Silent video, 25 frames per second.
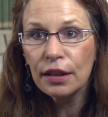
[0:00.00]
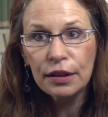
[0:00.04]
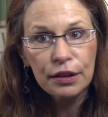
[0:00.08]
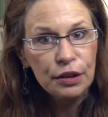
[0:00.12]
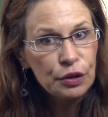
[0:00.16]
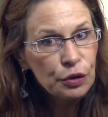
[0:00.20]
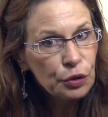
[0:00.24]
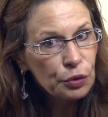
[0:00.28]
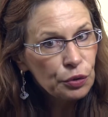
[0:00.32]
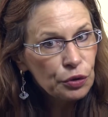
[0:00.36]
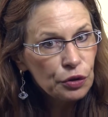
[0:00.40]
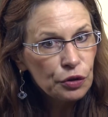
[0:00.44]

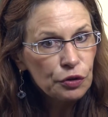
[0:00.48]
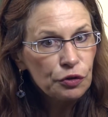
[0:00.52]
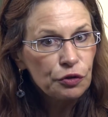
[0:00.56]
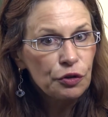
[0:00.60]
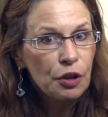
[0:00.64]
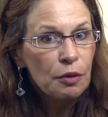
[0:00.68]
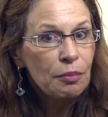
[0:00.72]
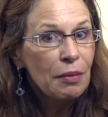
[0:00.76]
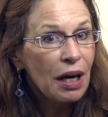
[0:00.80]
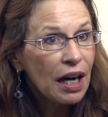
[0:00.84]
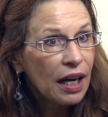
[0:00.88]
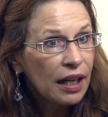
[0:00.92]
Students
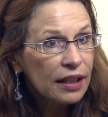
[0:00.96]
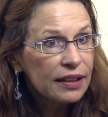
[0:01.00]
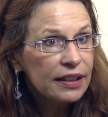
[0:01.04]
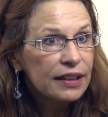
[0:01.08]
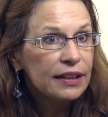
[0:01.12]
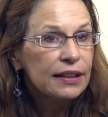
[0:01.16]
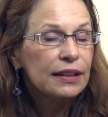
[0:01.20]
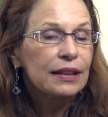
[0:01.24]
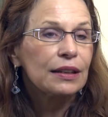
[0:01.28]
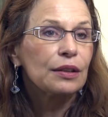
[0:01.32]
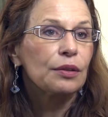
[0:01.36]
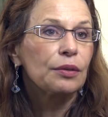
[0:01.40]
from
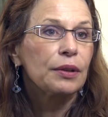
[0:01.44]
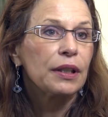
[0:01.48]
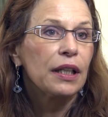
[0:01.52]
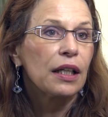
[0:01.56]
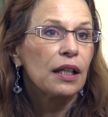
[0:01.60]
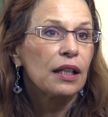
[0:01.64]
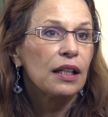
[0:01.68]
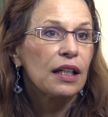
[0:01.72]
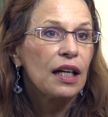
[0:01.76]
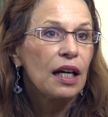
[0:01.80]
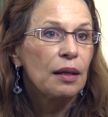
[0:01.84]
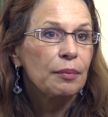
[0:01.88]
art
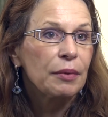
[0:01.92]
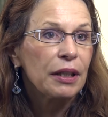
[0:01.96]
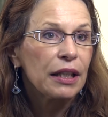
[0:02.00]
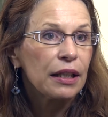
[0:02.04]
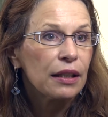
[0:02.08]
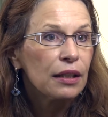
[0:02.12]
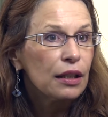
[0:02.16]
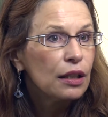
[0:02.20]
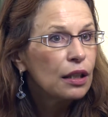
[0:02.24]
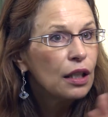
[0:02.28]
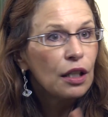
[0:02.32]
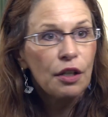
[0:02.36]
history are
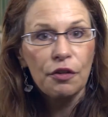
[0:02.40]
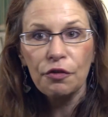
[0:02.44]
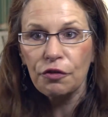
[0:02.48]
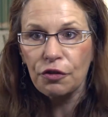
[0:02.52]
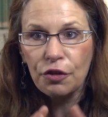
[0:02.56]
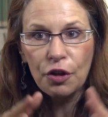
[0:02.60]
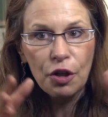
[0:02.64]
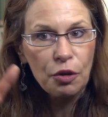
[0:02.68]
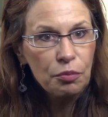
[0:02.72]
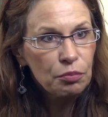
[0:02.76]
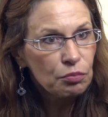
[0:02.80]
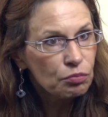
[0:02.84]
coming,
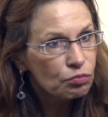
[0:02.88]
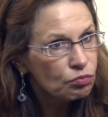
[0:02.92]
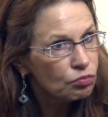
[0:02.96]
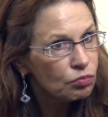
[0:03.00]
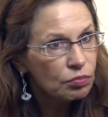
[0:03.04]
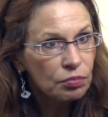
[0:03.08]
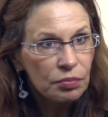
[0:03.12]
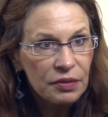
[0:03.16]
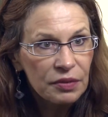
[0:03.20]
from